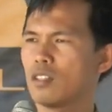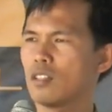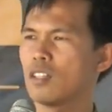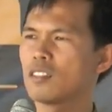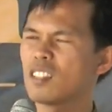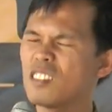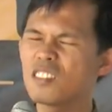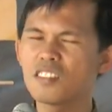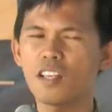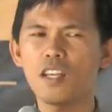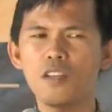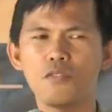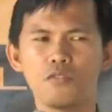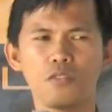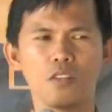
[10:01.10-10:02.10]
that can
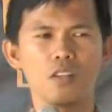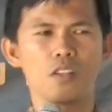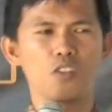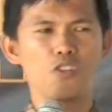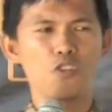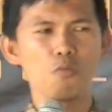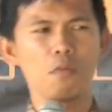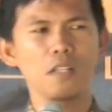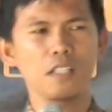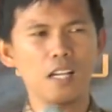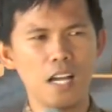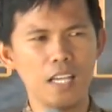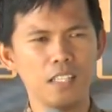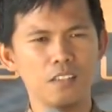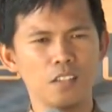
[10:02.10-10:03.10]
save
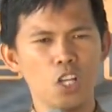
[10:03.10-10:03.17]
humankind.